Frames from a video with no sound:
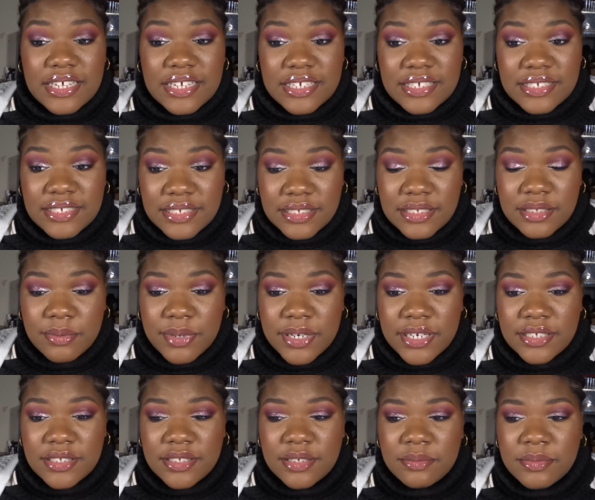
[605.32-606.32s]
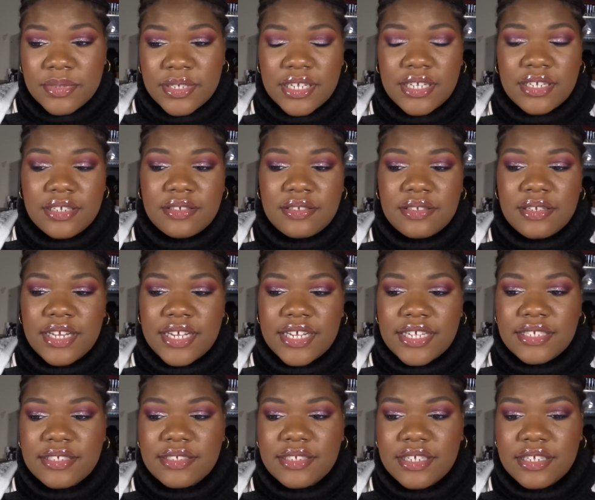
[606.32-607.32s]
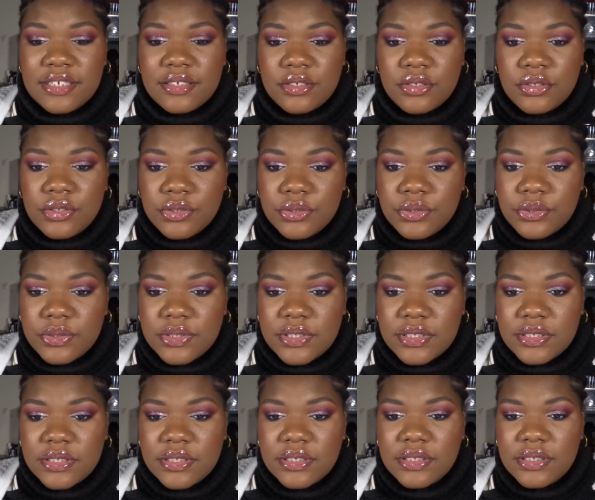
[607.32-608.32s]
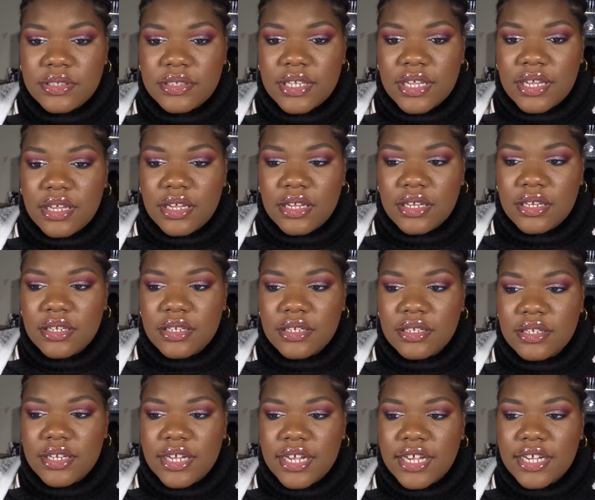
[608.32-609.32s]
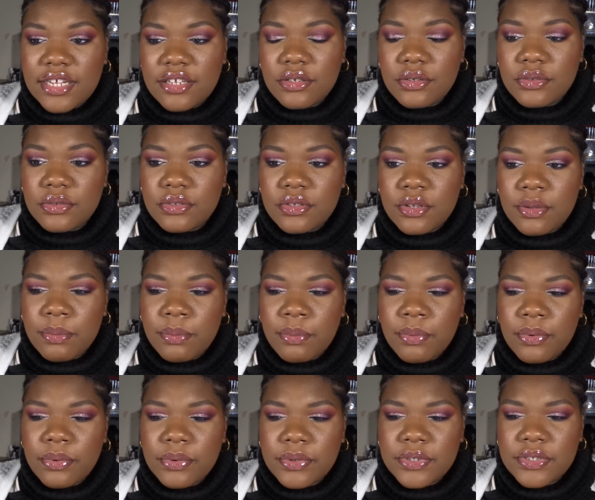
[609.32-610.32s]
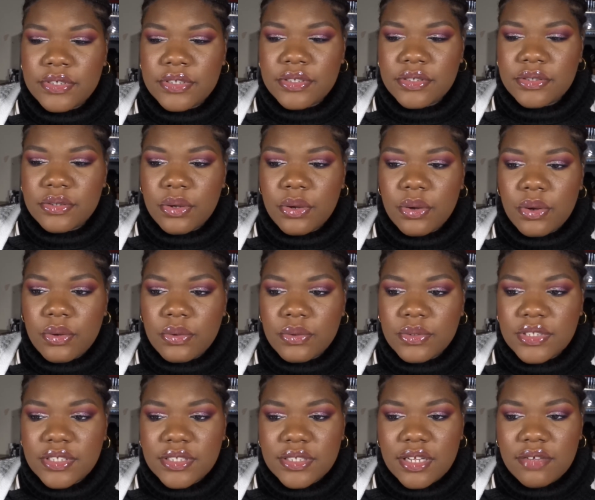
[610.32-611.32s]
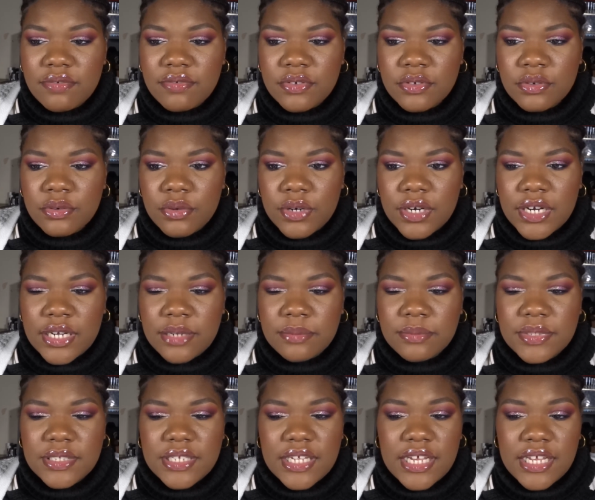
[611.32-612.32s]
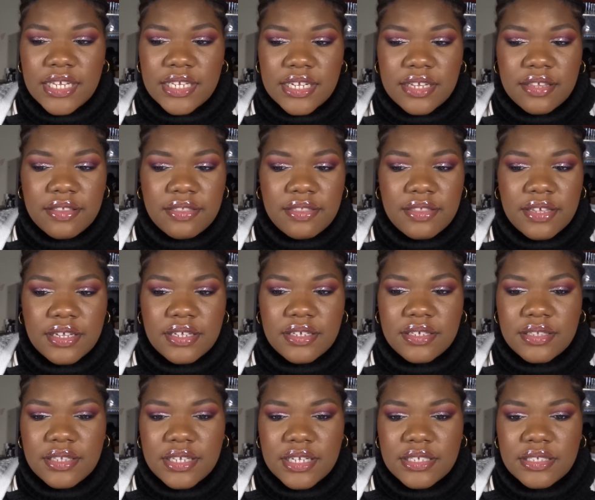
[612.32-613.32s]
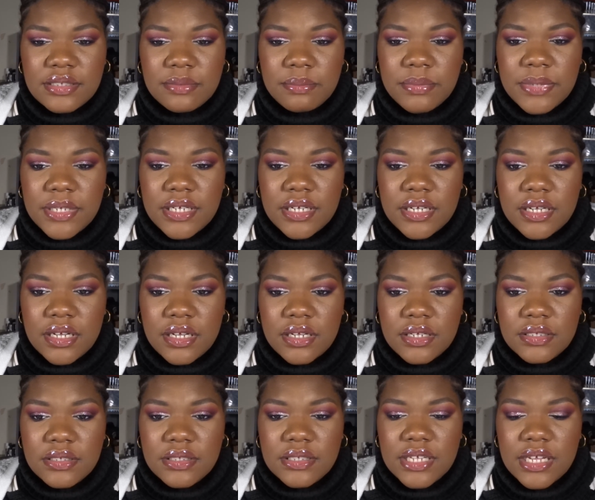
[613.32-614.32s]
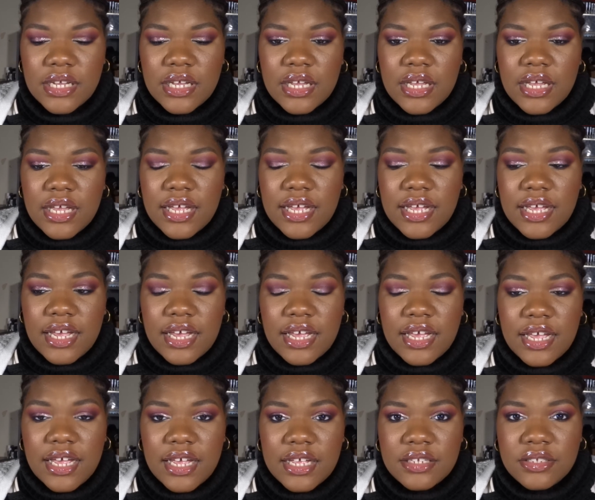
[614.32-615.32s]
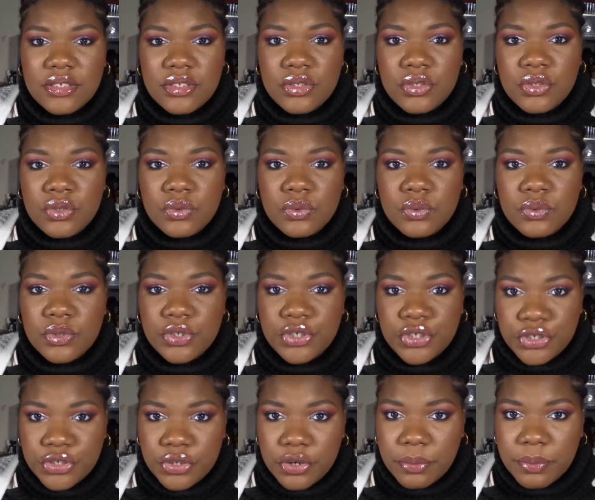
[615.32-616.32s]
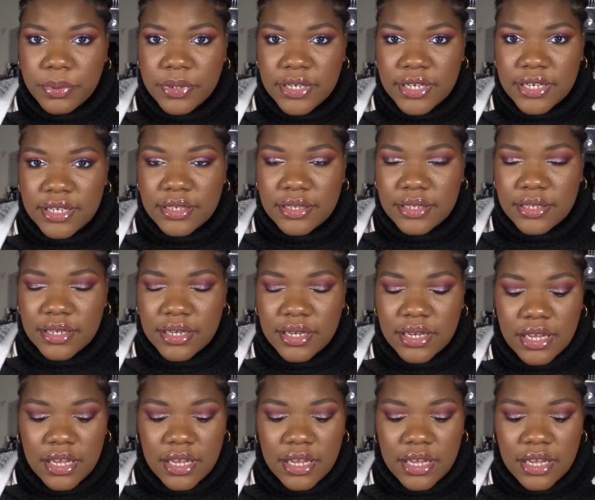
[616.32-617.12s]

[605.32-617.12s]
Since my last update, like I said, 2 uses, and I used up 0.07 grams, and I think that's because I had to sharpen it.